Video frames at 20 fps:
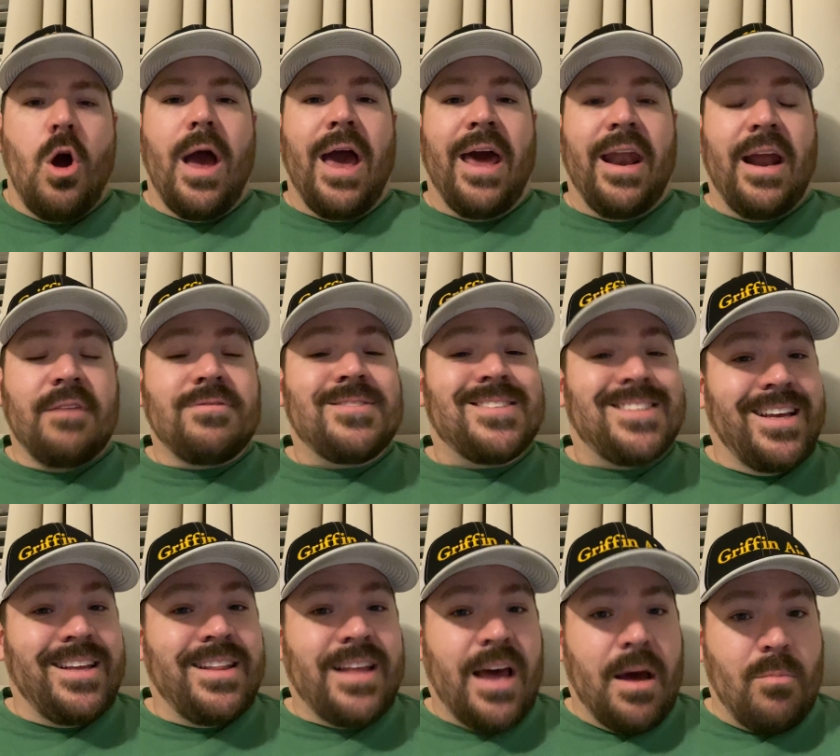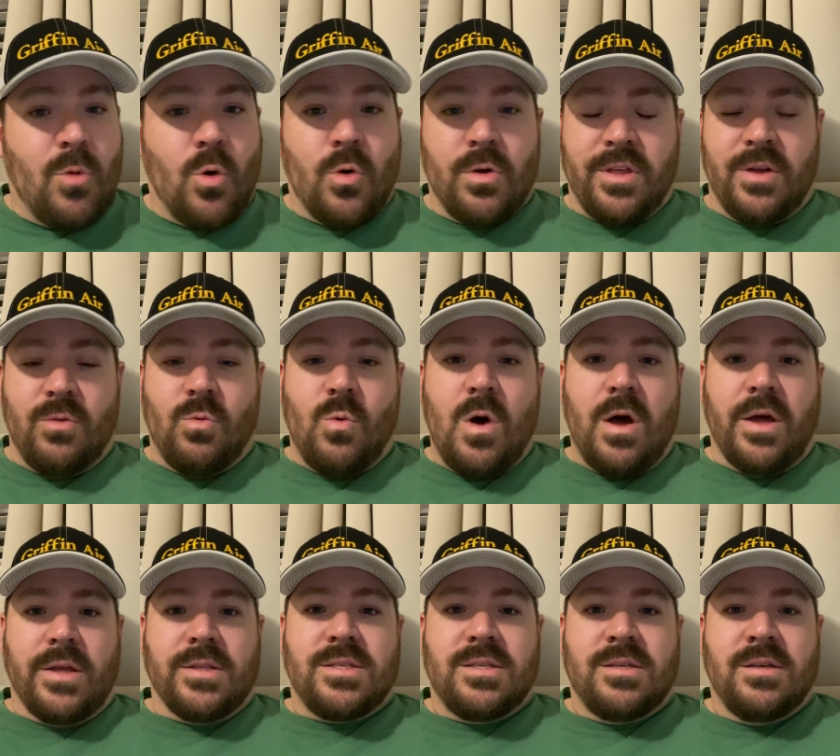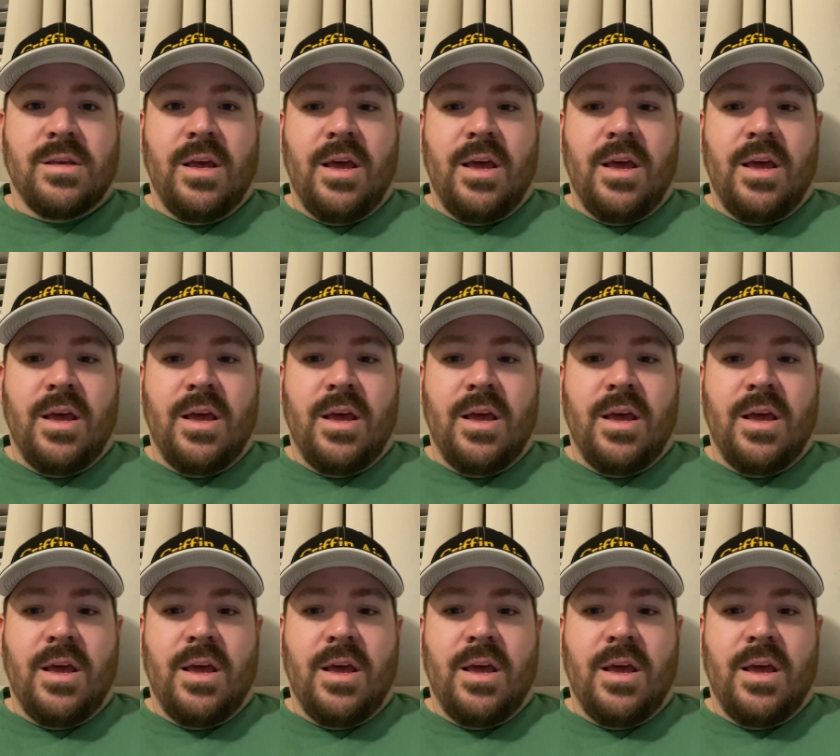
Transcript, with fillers: And I've seen that more than once.